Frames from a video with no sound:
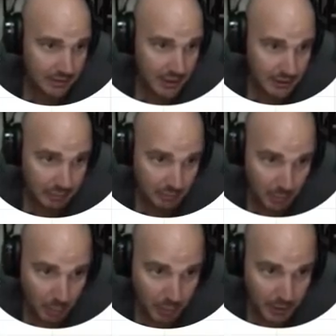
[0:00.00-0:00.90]
daily
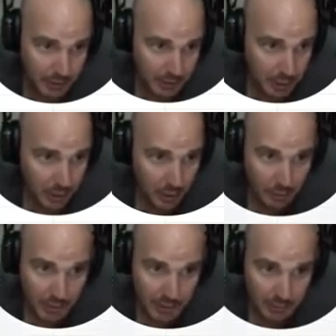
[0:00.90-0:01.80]
reporting.
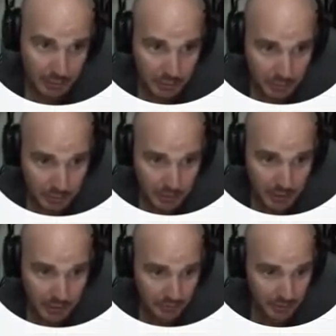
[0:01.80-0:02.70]
What they will do
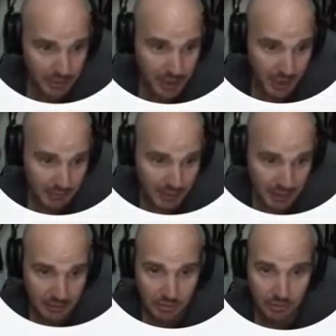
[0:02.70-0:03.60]
is
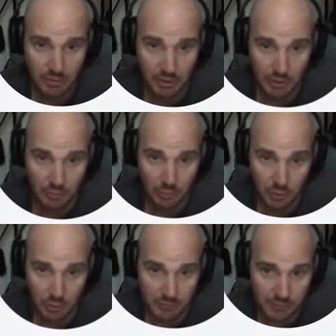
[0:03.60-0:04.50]
navigate to our
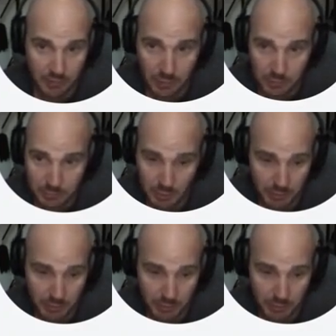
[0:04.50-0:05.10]
workflow